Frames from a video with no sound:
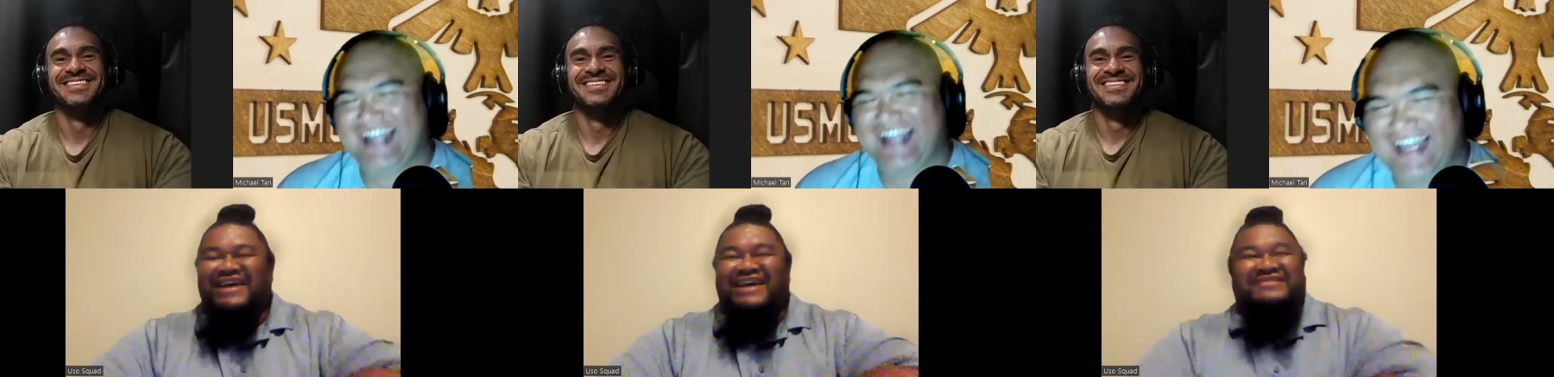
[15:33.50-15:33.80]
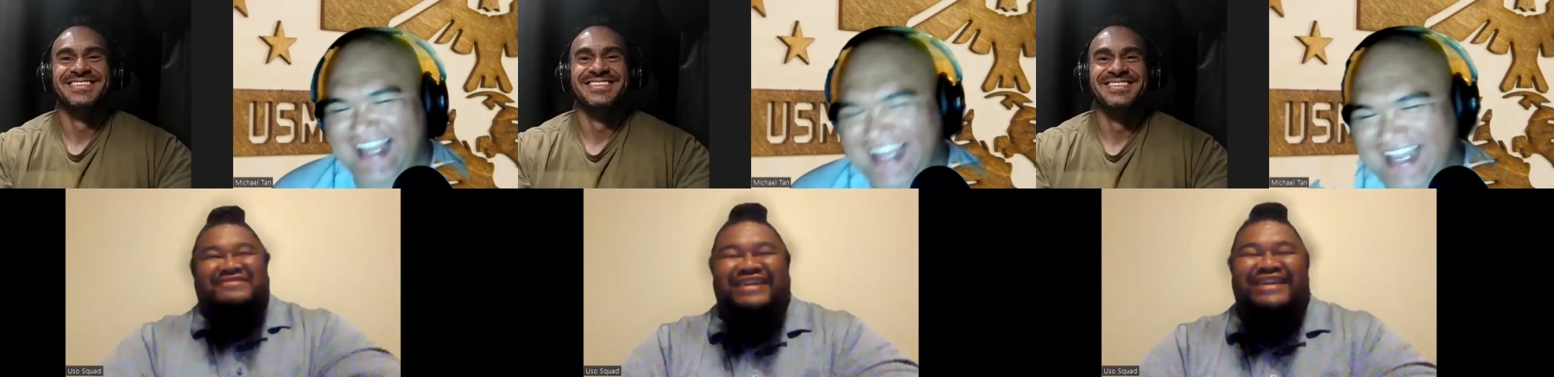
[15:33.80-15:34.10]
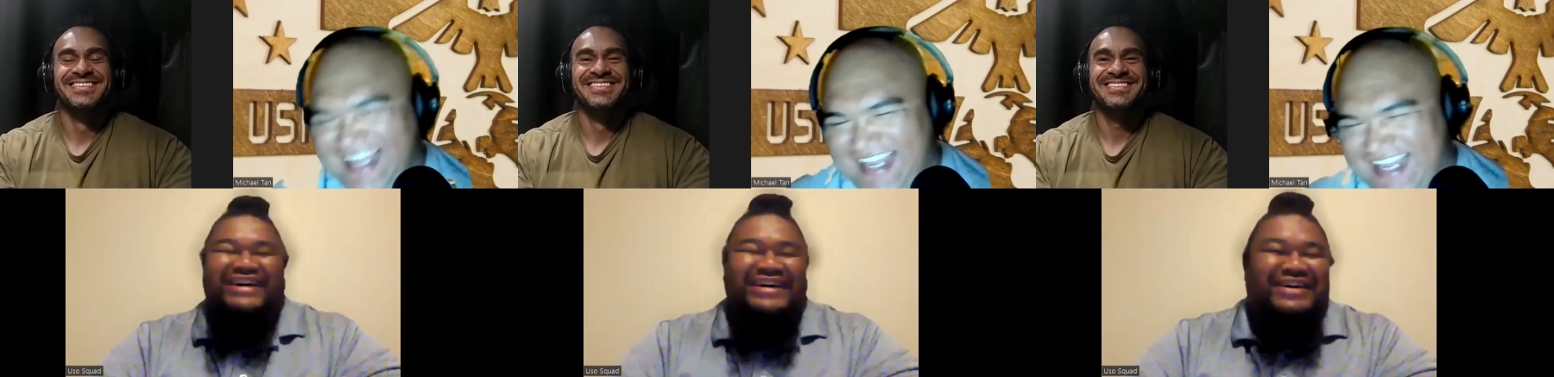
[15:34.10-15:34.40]
Speaker 1: that's
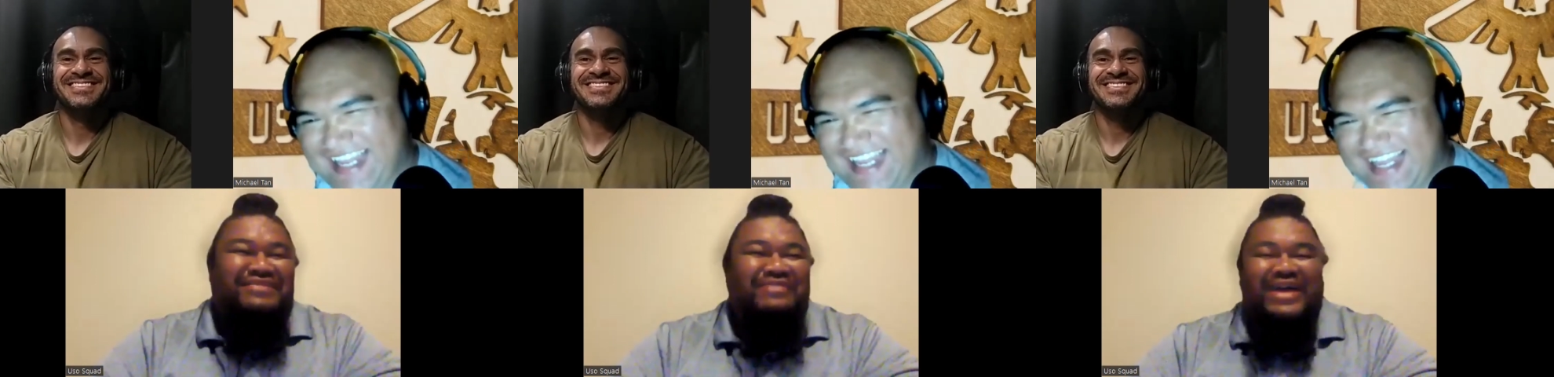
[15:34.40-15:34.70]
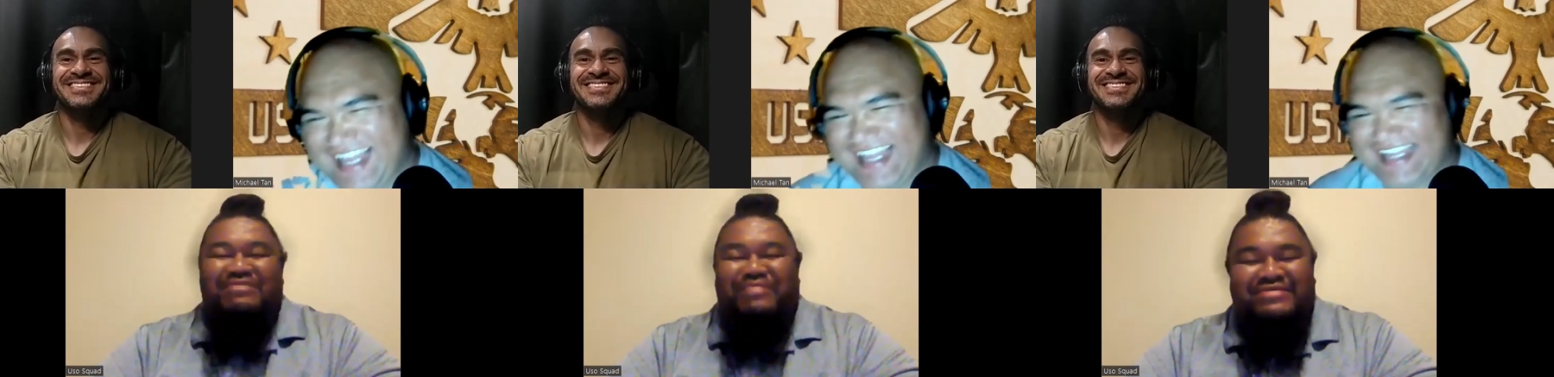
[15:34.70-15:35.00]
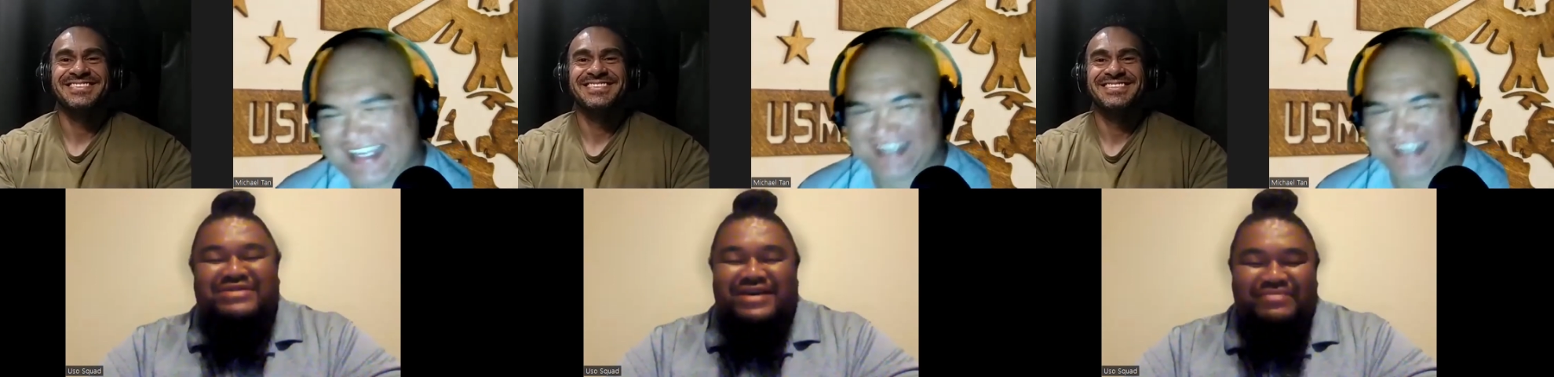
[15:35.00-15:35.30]
funny, uh, man.
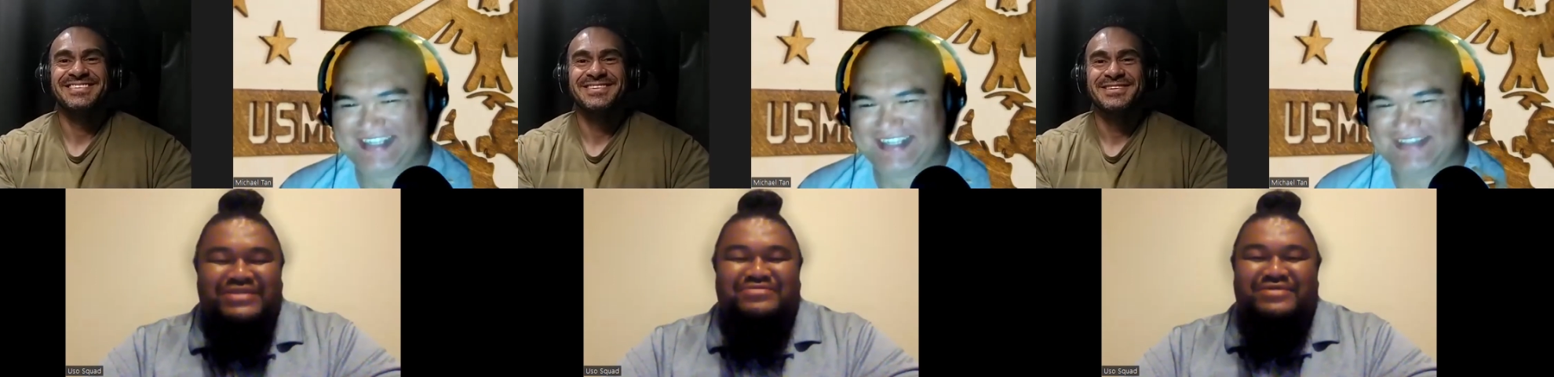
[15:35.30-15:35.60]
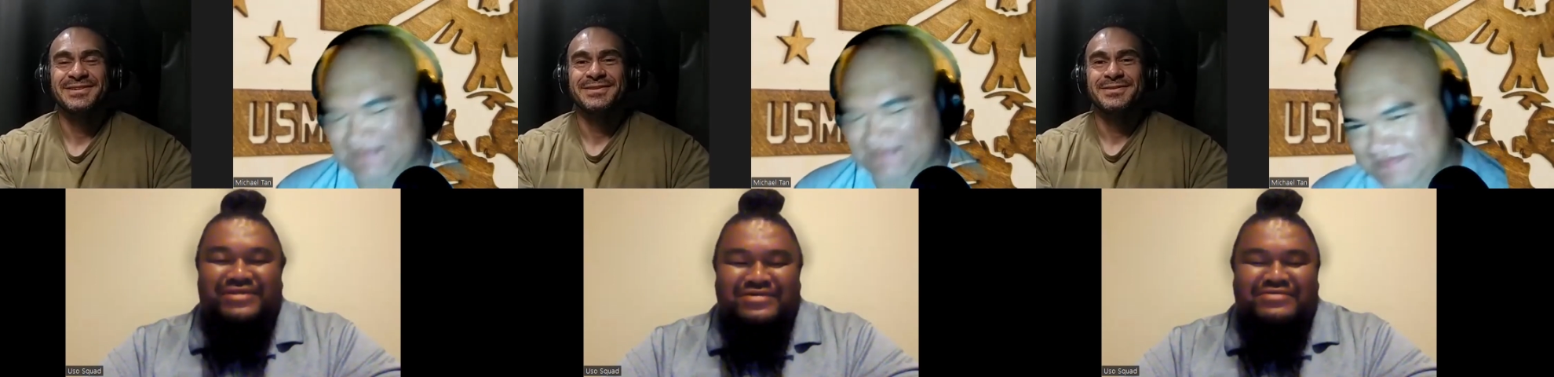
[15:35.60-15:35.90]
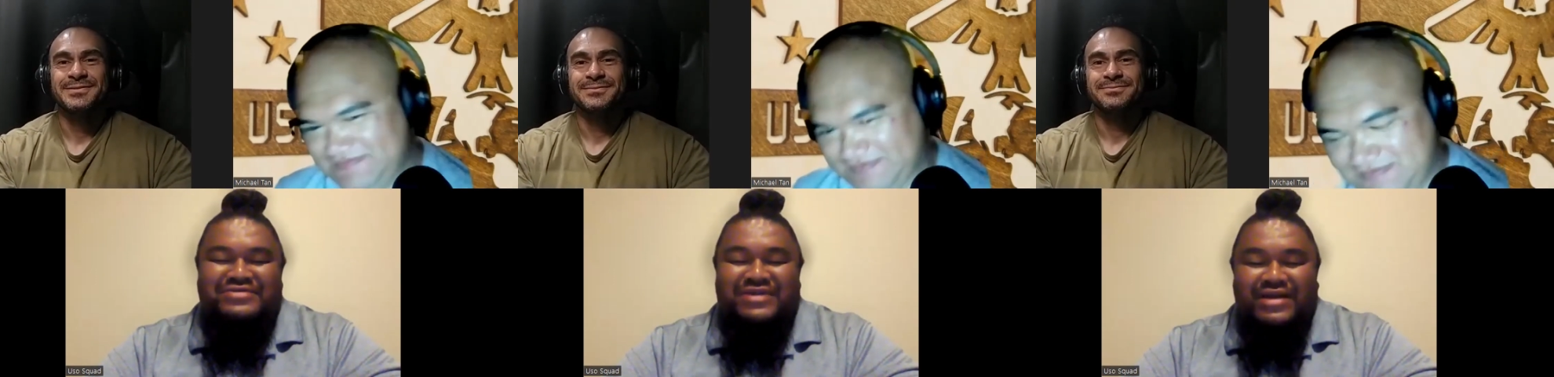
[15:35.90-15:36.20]
Palusami is one of
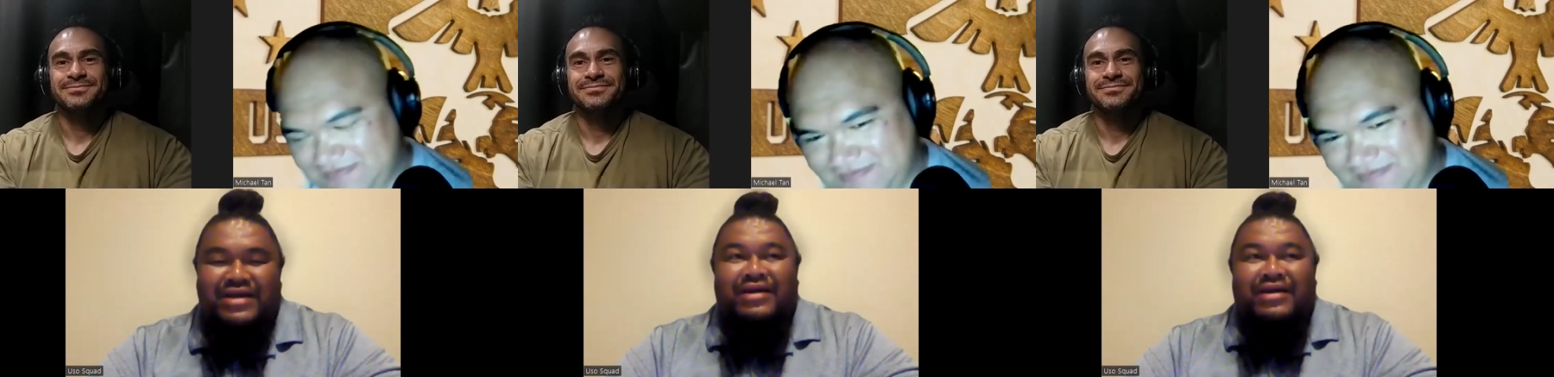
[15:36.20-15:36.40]
those